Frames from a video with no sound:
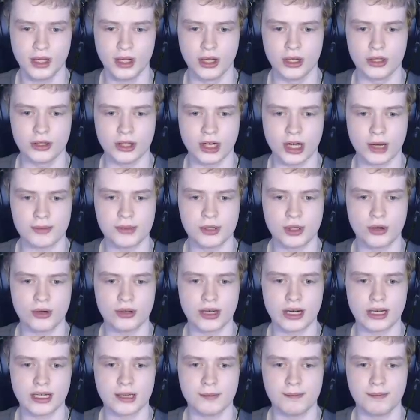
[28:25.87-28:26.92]
Now, I'm told I
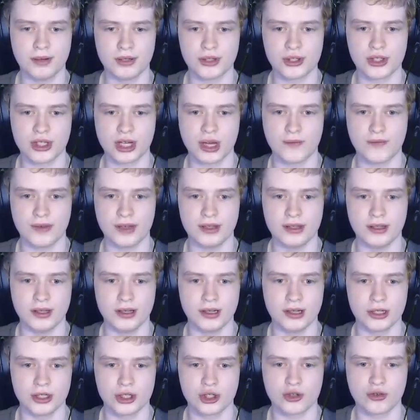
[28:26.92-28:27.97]
can put stuff in
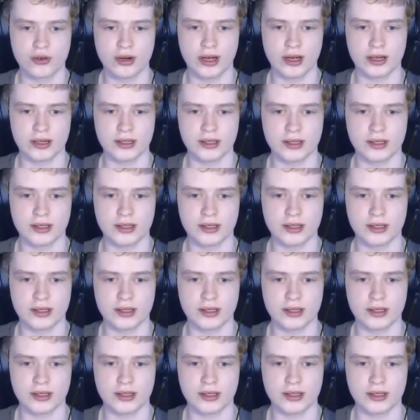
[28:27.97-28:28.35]
the truck.